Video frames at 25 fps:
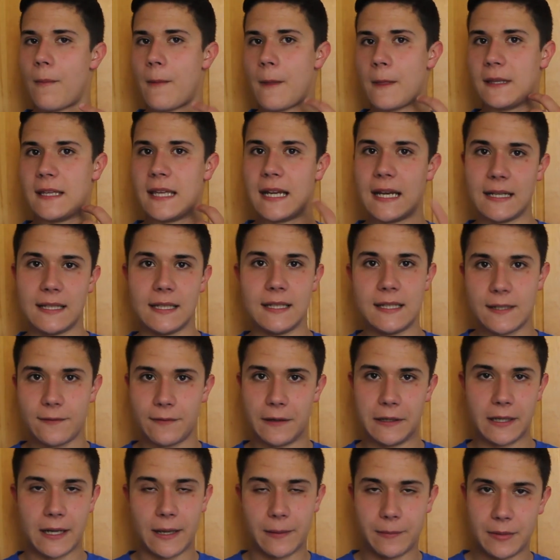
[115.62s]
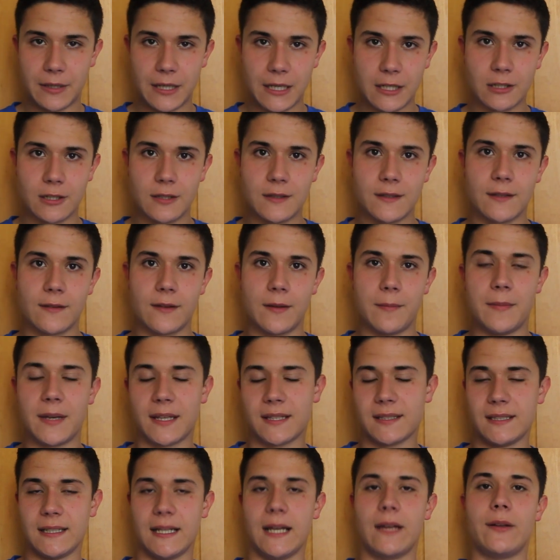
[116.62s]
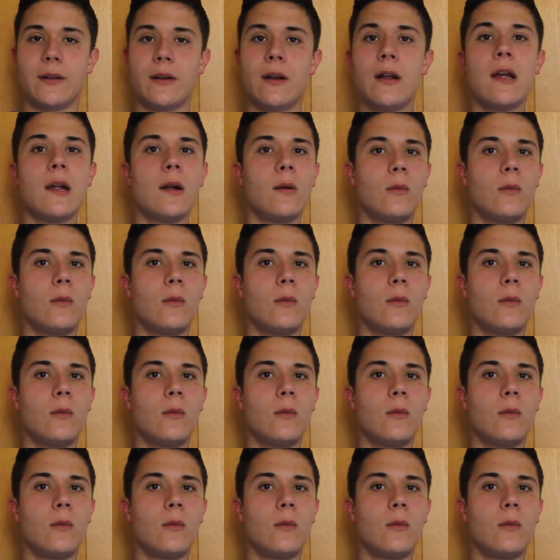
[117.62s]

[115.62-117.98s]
getting the different combinations of them mixed together